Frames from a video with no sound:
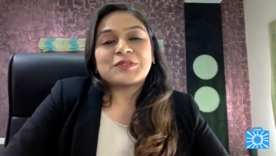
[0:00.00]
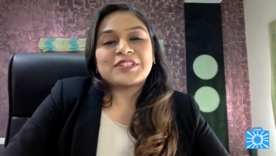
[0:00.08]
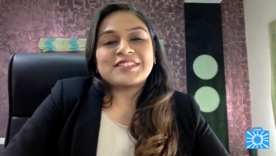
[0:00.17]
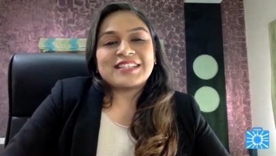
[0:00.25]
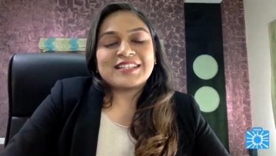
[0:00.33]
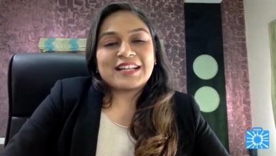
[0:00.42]
to
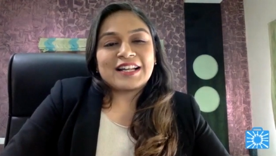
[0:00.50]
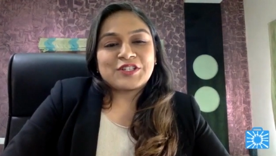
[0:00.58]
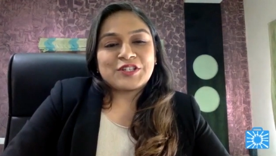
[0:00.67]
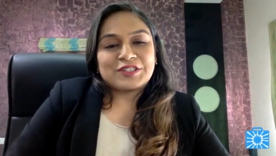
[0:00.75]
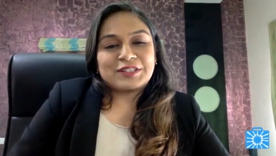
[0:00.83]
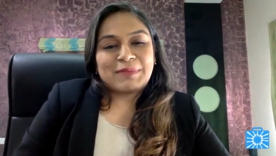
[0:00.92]
CSR
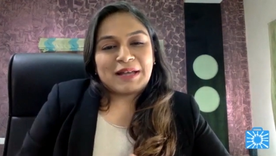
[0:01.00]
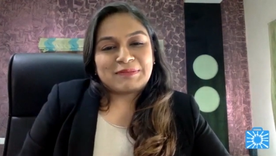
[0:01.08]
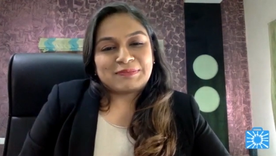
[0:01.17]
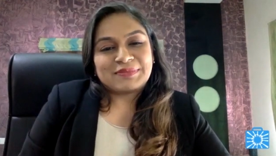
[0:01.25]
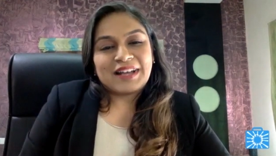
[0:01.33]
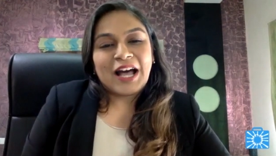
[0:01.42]
Journal,
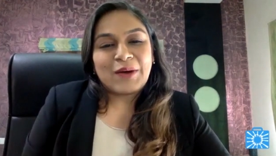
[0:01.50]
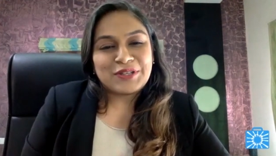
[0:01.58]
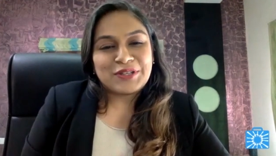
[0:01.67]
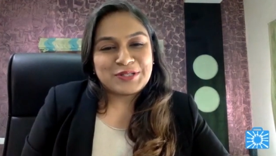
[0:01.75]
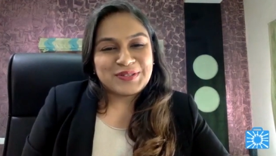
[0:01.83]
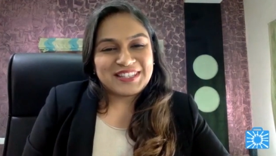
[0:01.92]
ma'am. How are
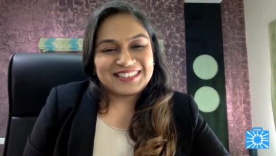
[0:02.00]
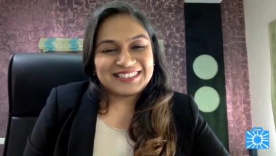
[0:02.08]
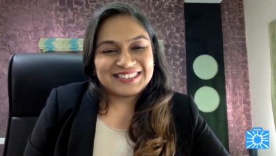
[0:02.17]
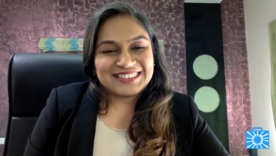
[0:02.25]
you doing?